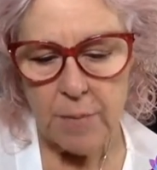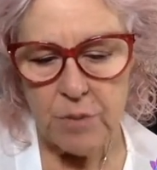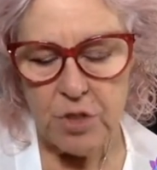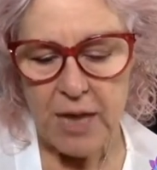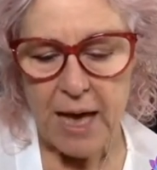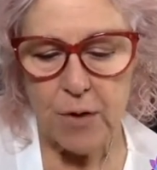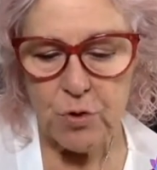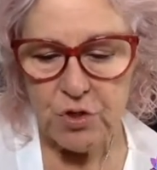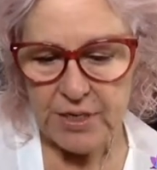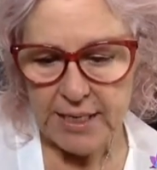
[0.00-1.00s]
she had her
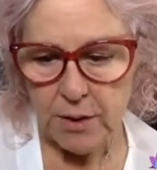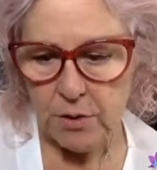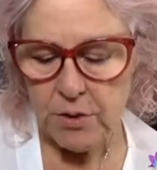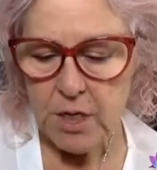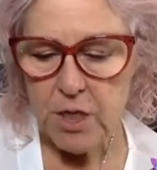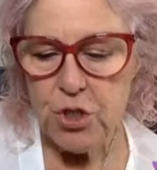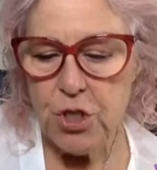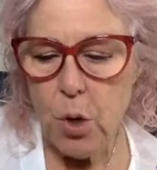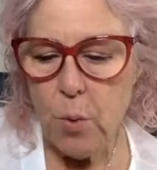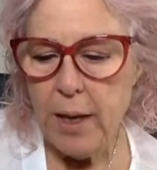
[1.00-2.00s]
shield
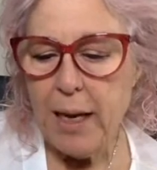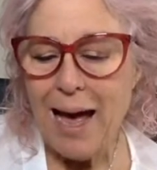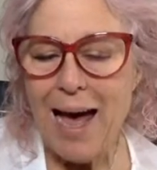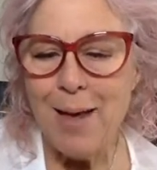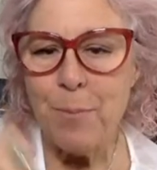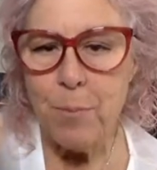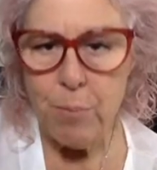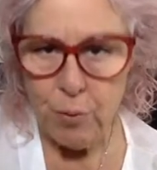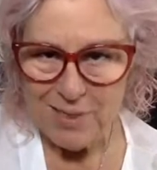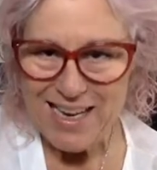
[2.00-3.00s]
showing, I'm
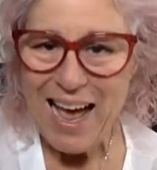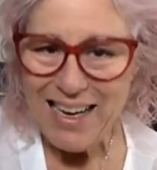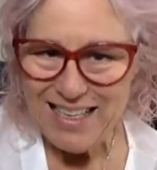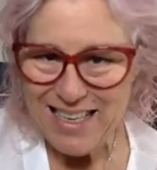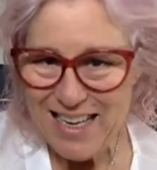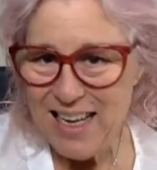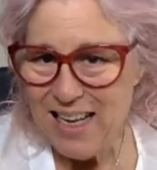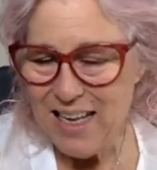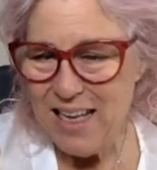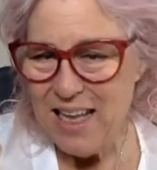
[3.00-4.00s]
protecting
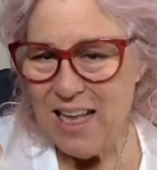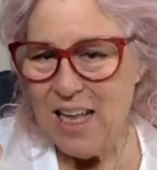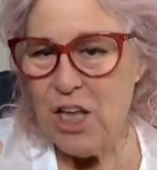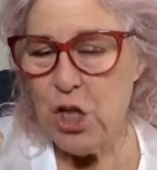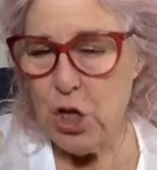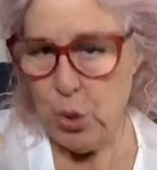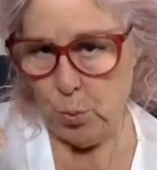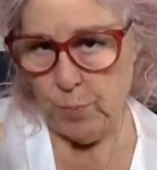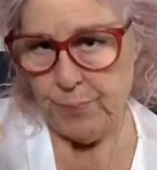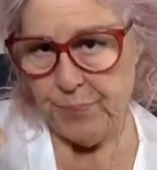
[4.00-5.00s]
you.